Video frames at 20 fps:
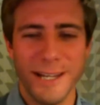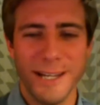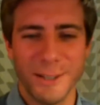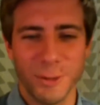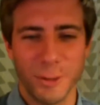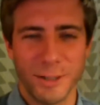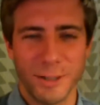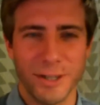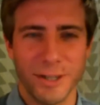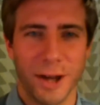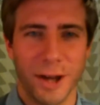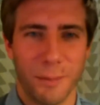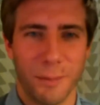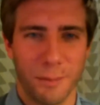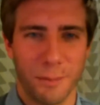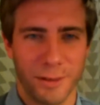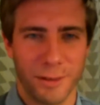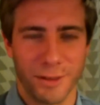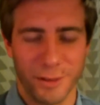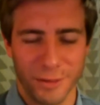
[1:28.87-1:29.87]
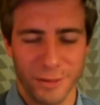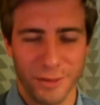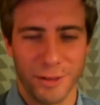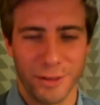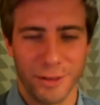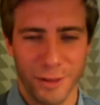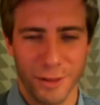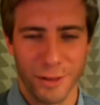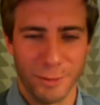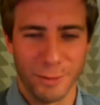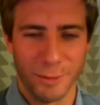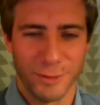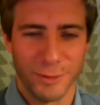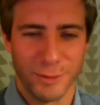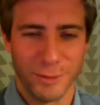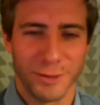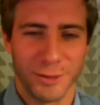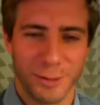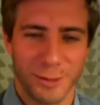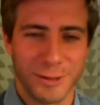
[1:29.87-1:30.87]
to adopt the Clippers,
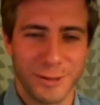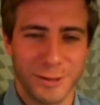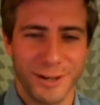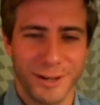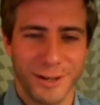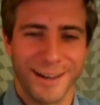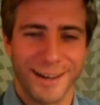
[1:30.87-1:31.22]
is what you're saying.